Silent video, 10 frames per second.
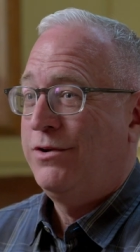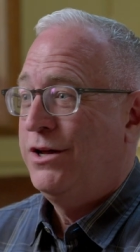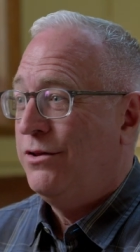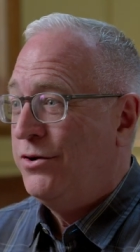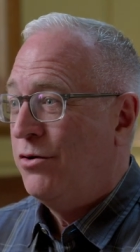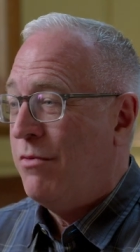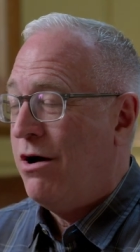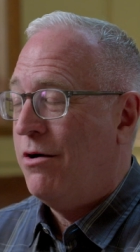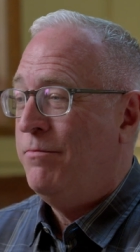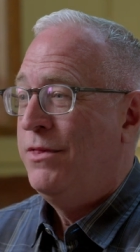killing your
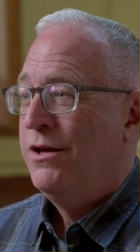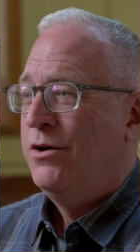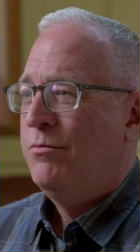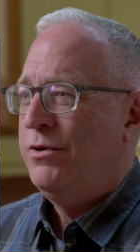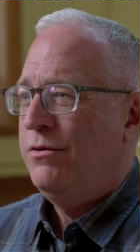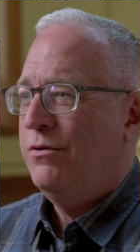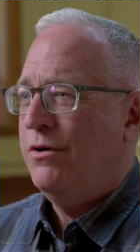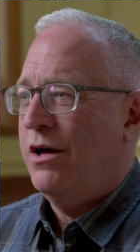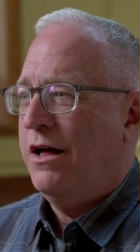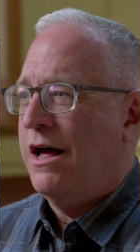mom? But
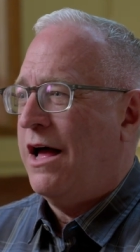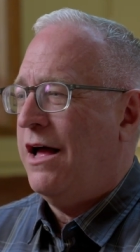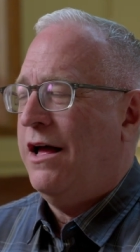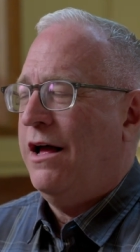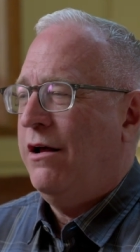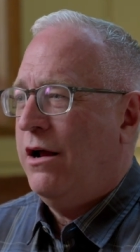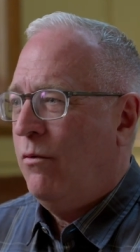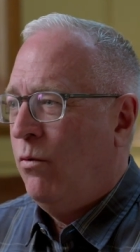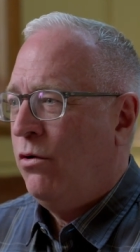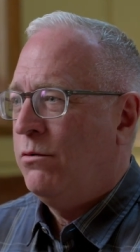I, I
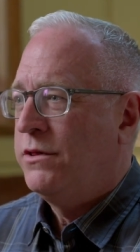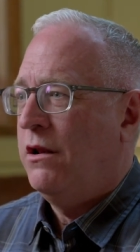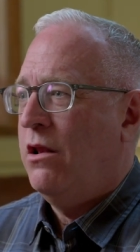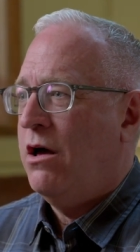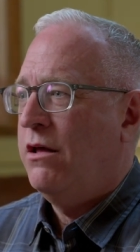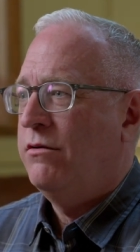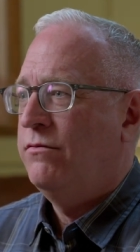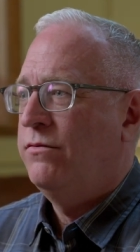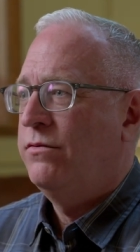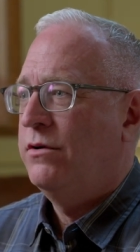work with a lot
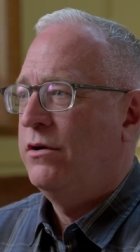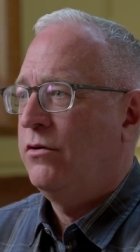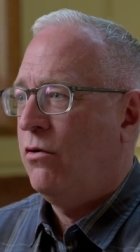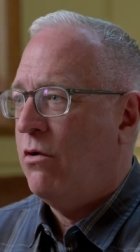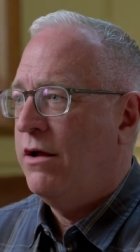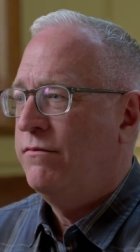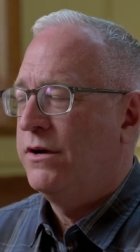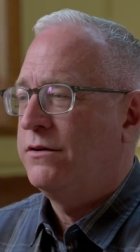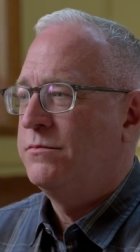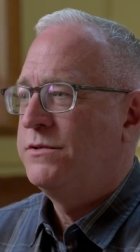of uh, crime
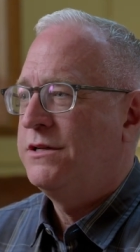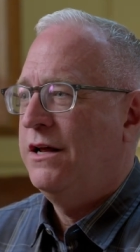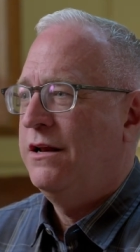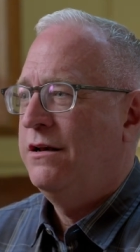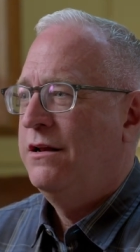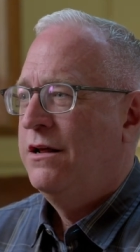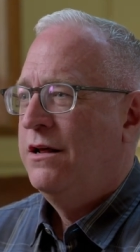victims. And